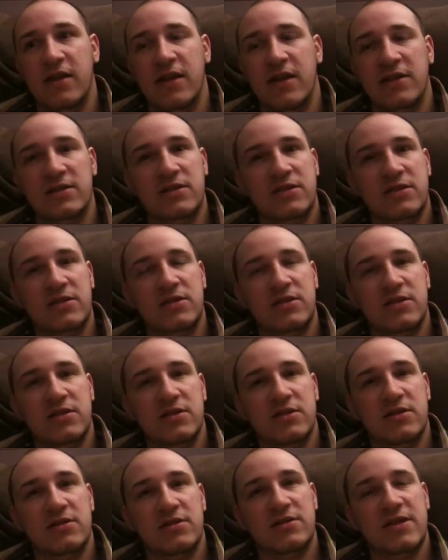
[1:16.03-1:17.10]
It's
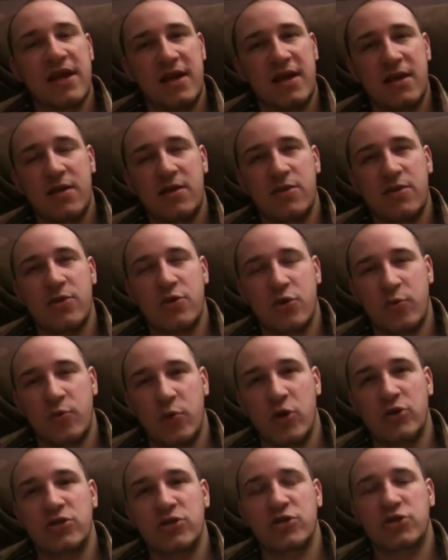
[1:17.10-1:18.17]
taking
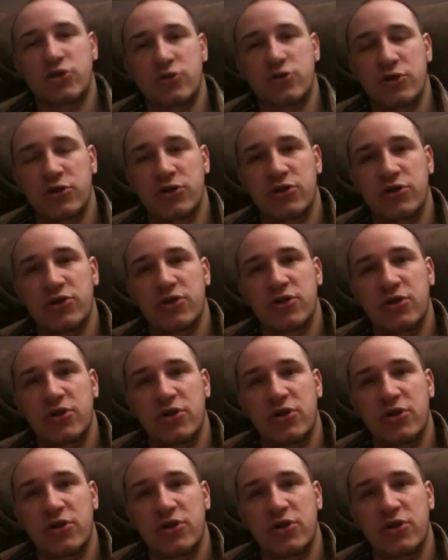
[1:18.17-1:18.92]
third-person shooters